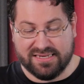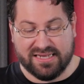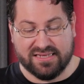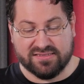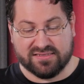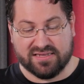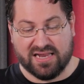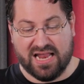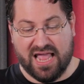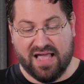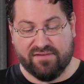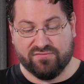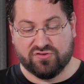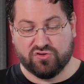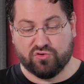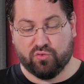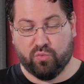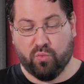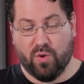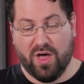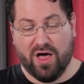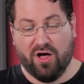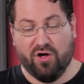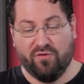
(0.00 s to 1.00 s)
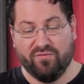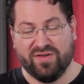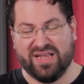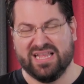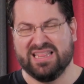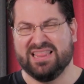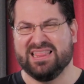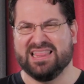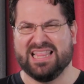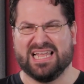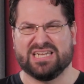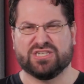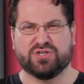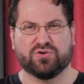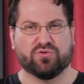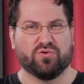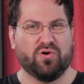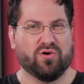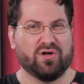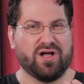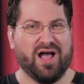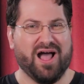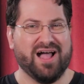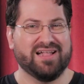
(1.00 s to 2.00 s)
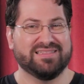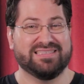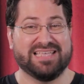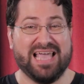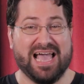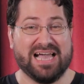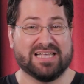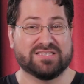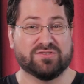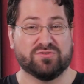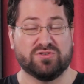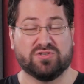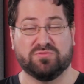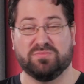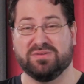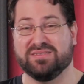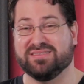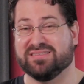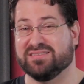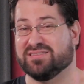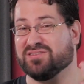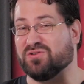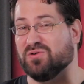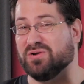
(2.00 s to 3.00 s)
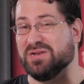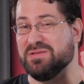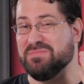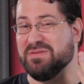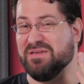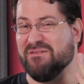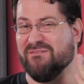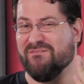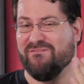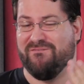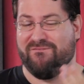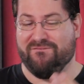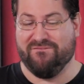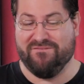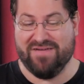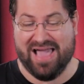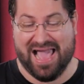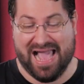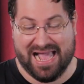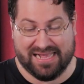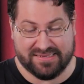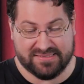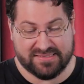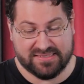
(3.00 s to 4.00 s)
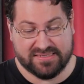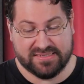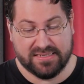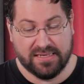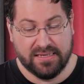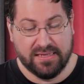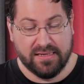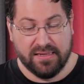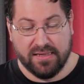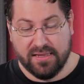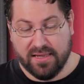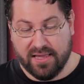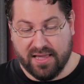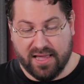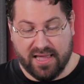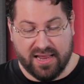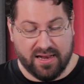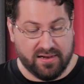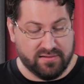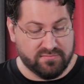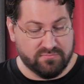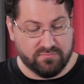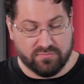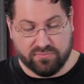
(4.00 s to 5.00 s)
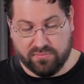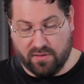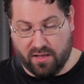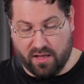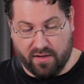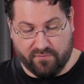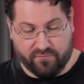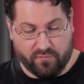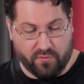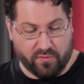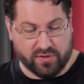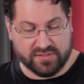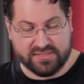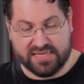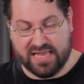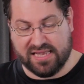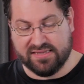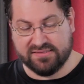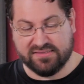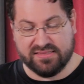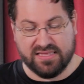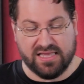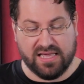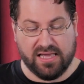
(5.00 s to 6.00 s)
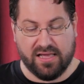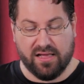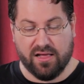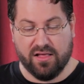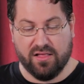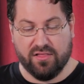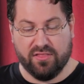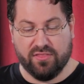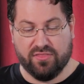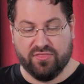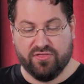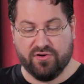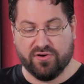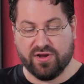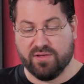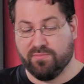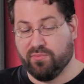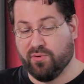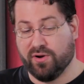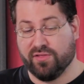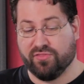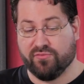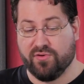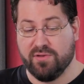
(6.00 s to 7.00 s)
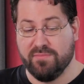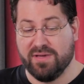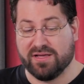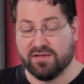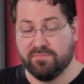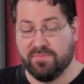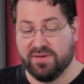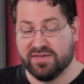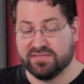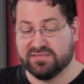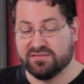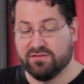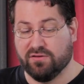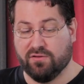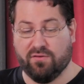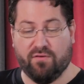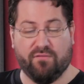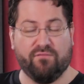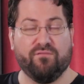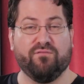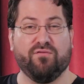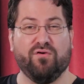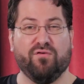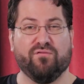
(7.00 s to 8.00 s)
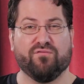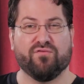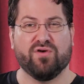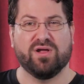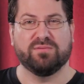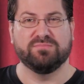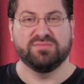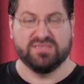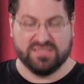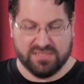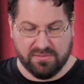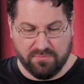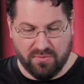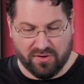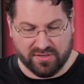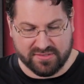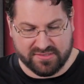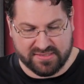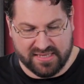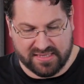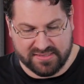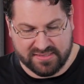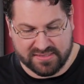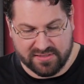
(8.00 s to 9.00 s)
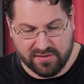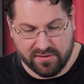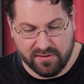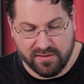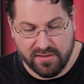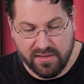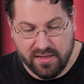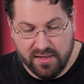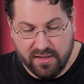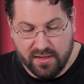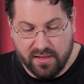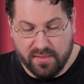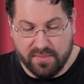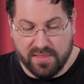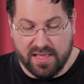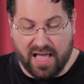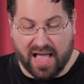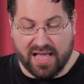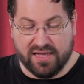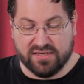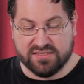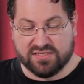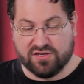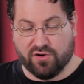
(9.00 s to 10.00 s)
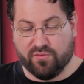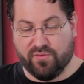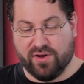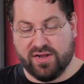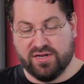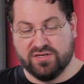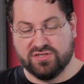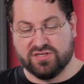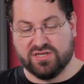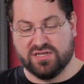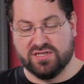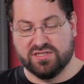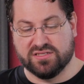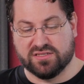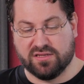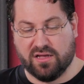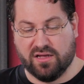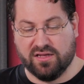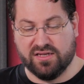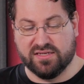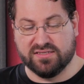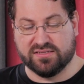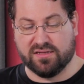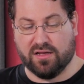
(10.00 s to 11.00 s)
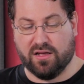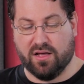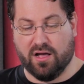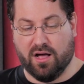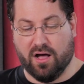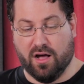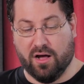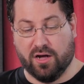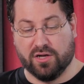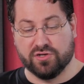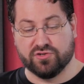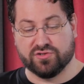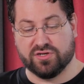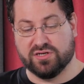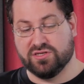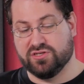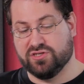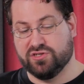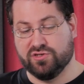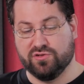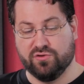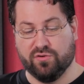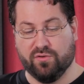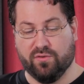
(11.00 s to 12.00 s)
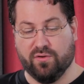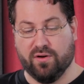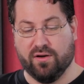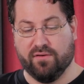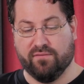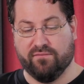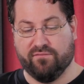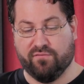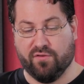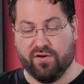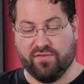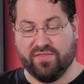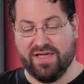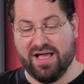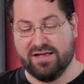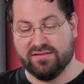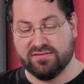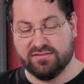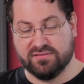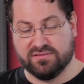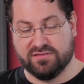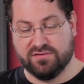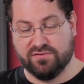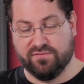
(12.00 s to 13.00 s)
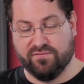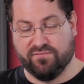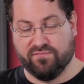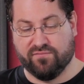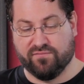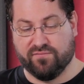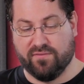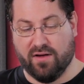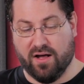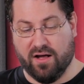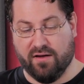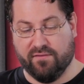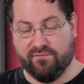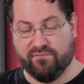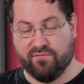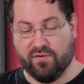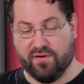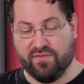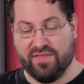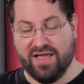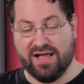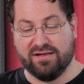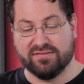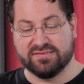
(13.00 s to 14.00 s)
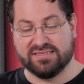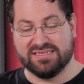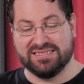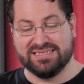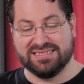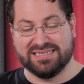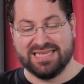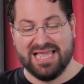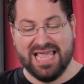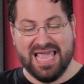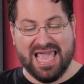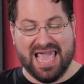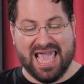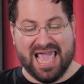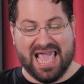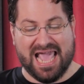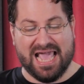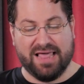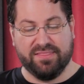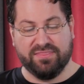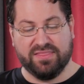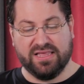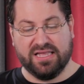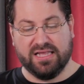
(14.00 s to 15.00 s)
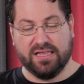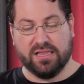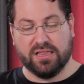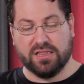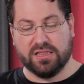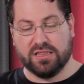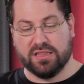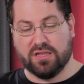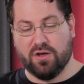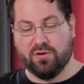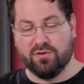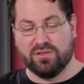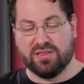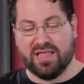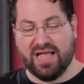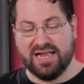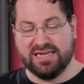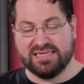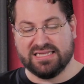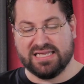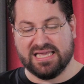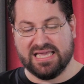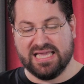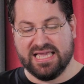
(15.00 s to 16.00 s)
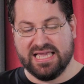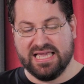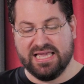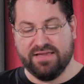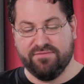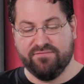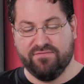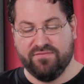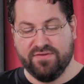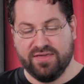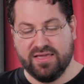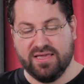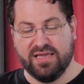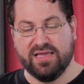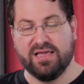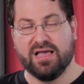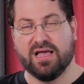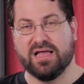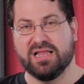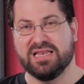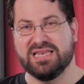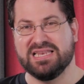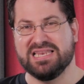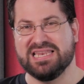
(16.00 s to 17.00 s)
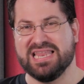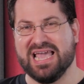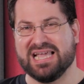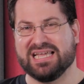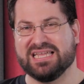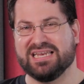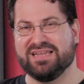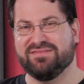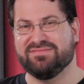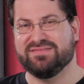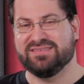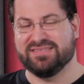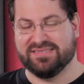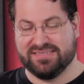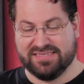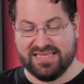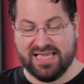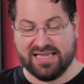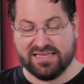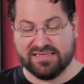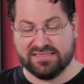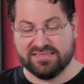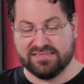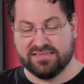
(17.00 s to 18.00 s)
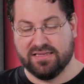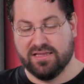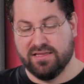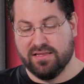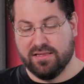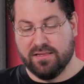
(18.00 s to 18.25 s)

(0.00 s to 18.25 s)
it's gonna have 12 electrical contacts, which means it's going to be fast. It, of course, has the 30.3 megapixel full-frame CMOS sensor. The ISO range is 100 to 4,000, and the low light EV-6